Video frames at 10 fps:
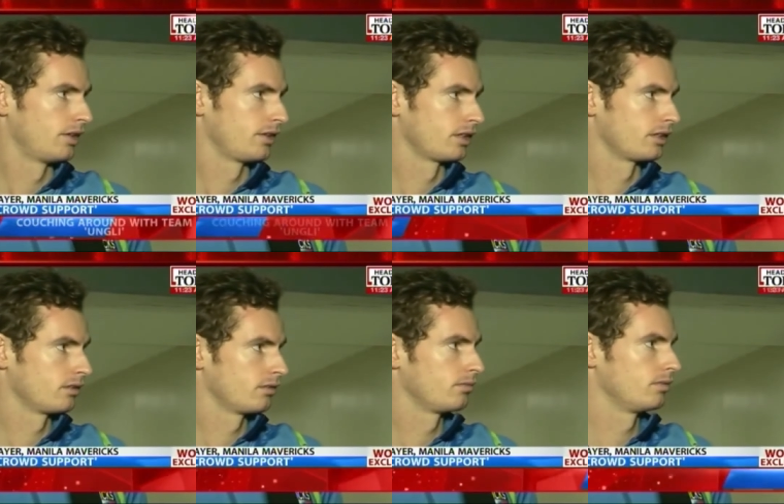I
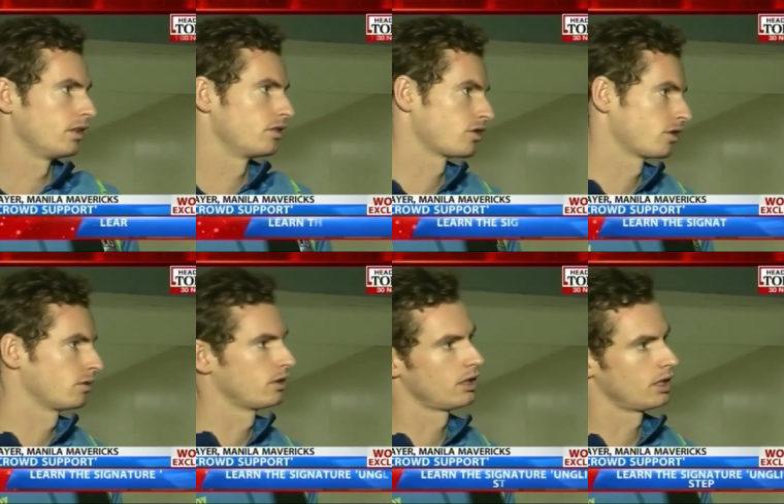think it
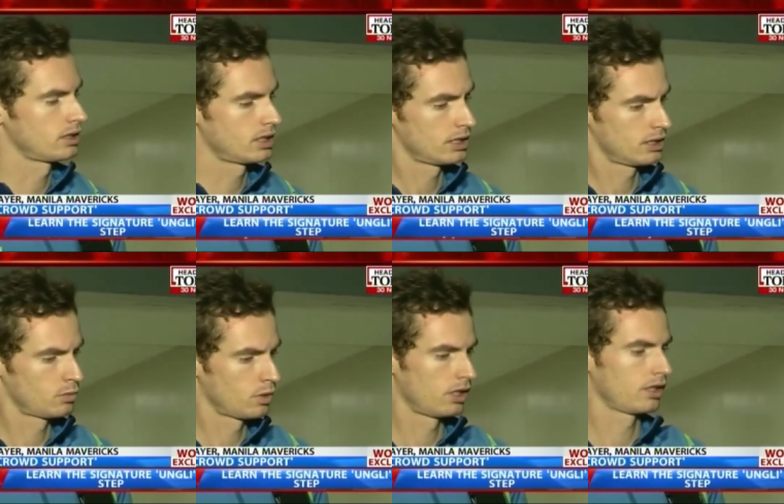showed that it, it
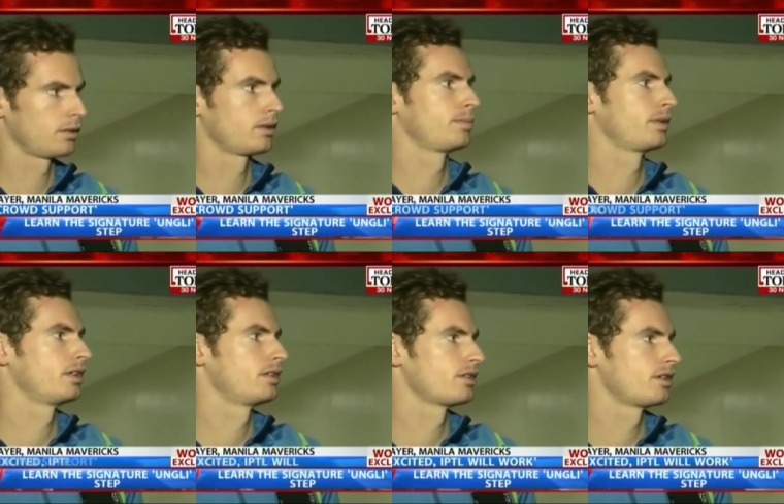can work. That the
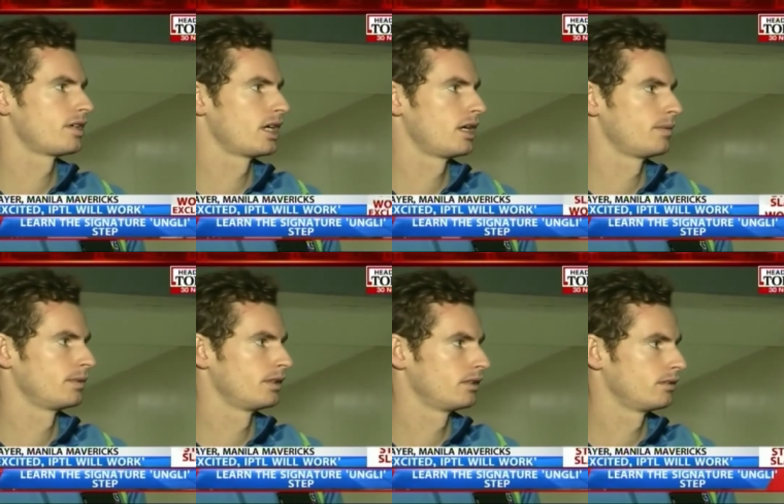players are
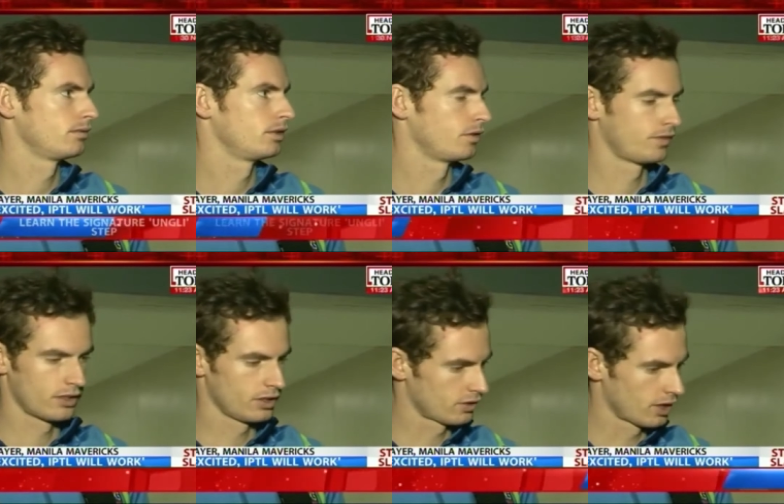um, you know are
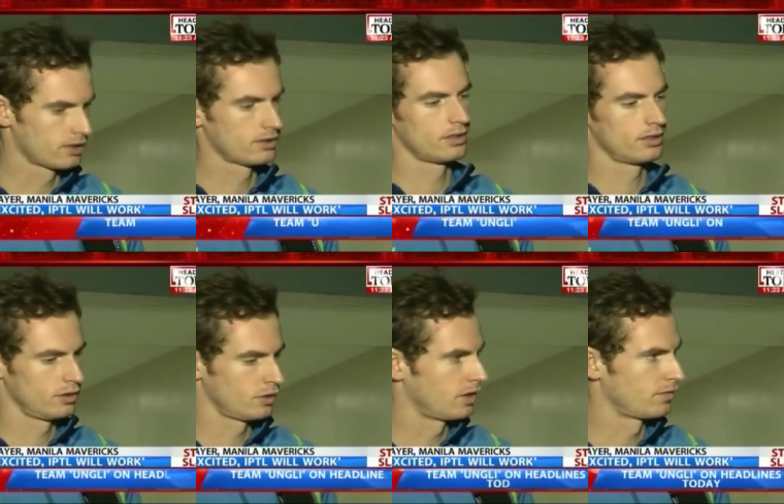very
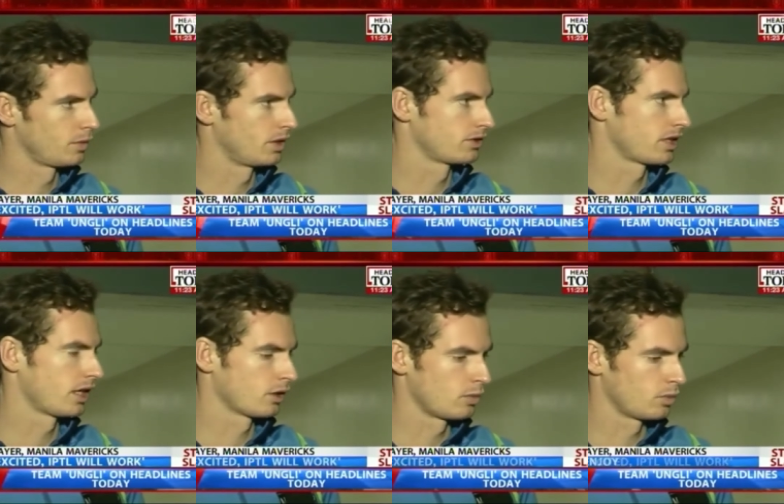excited. You know everyone's
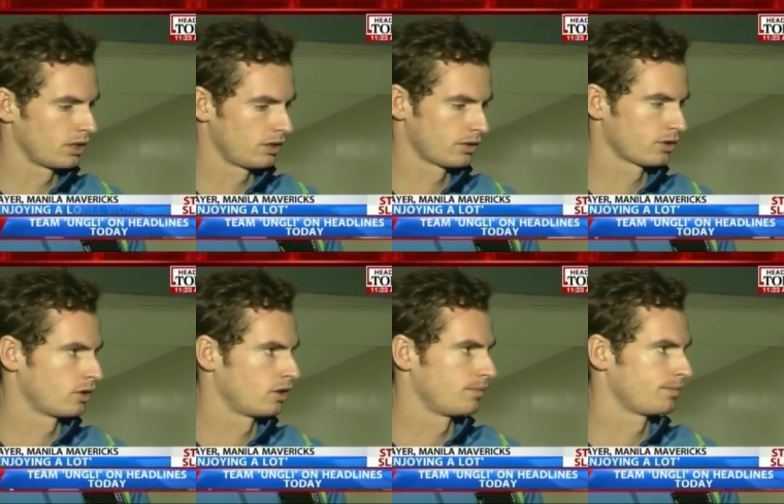getting on well on the
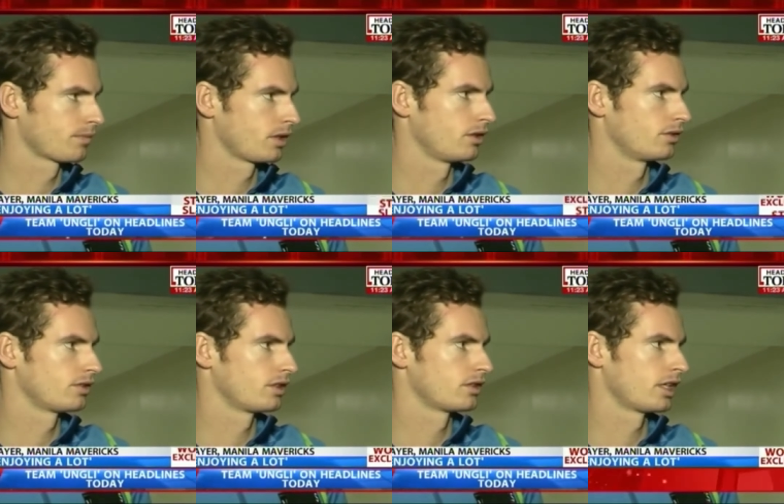court, and you know
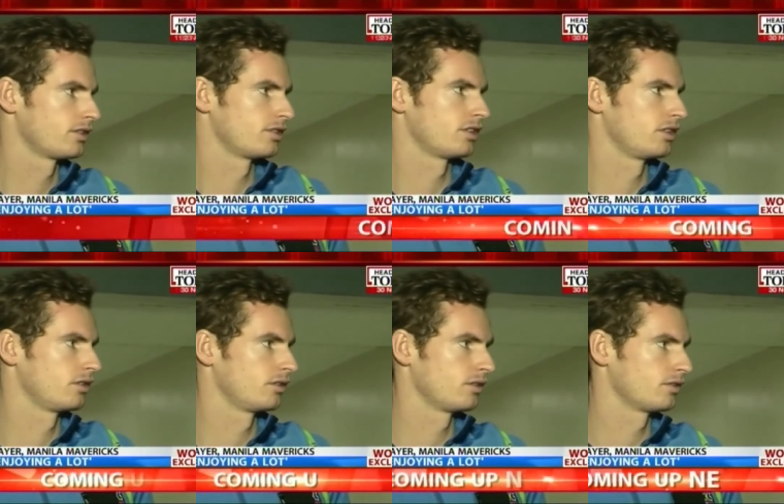it's, it's nice to see.
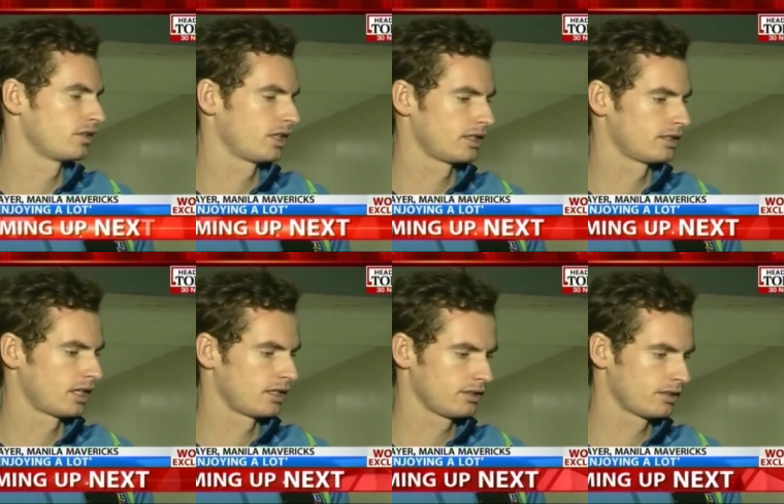You don't you don't see that in
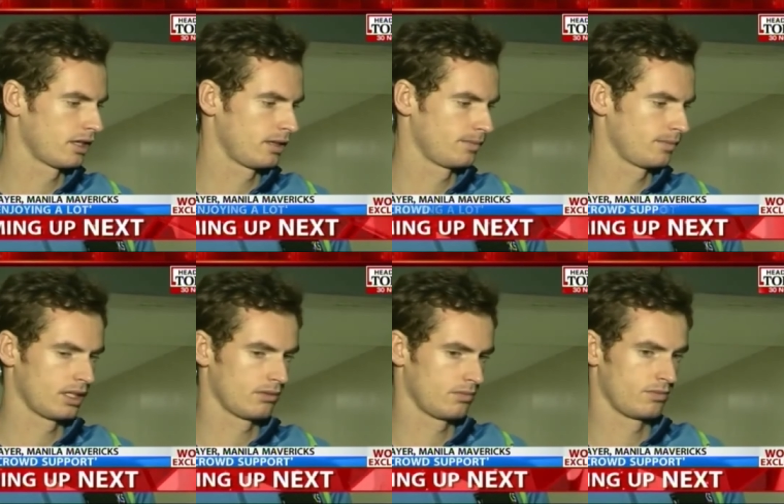tennis
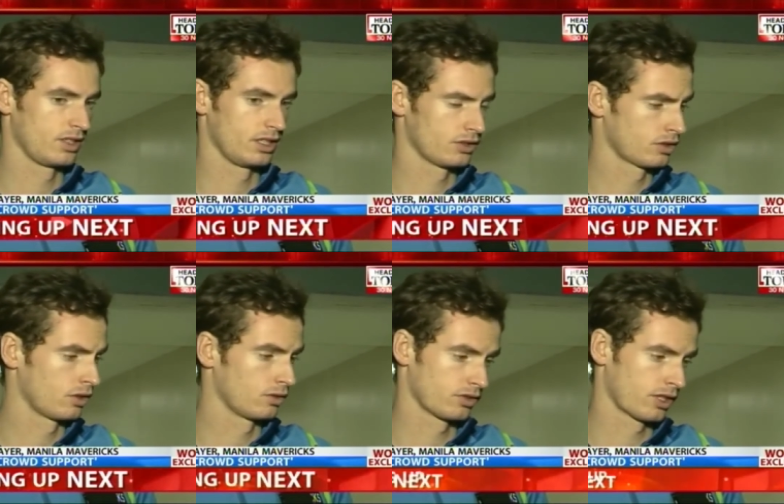um, really
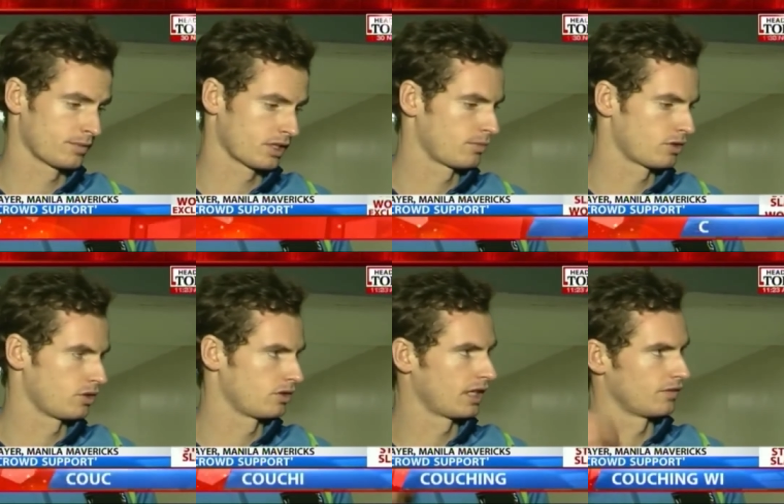at all. Sometimes
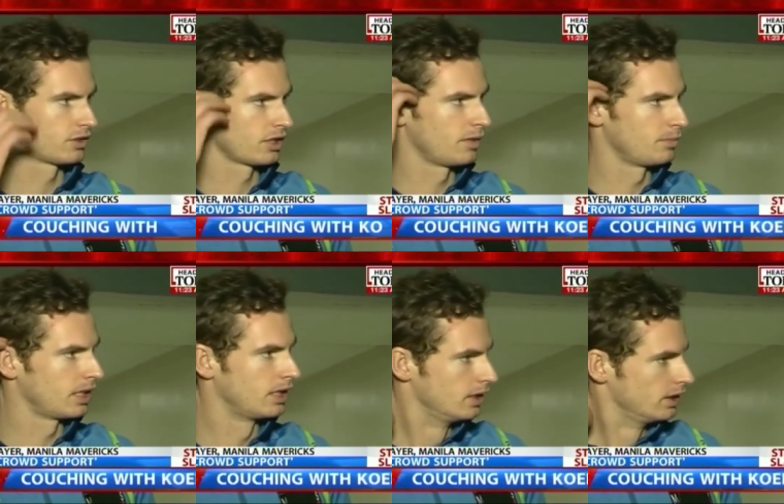during Davis Cup,
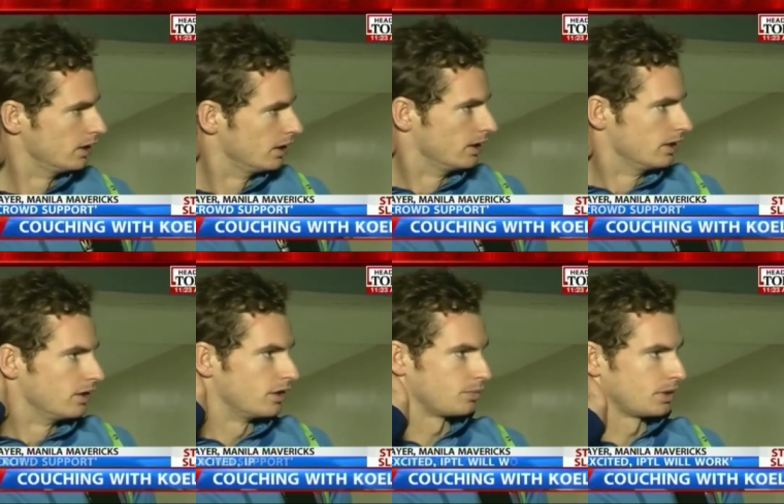but
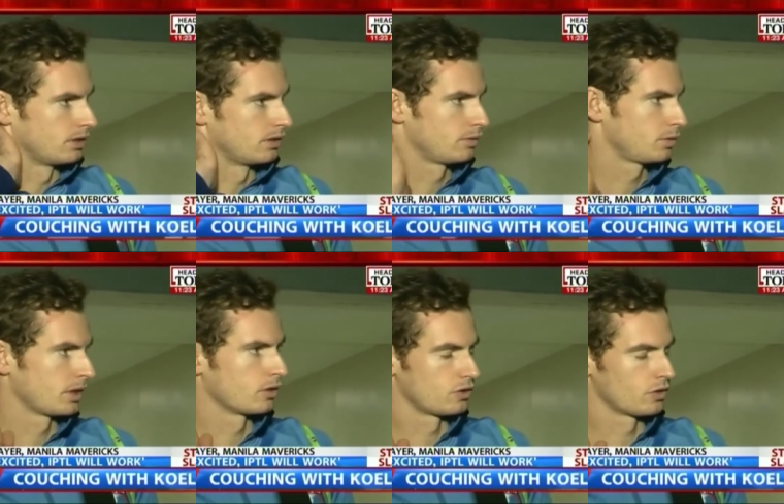it's been it's
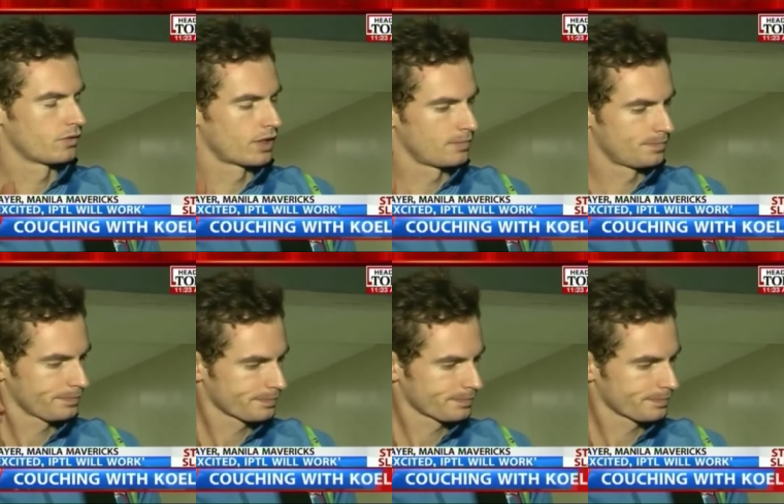been good so far.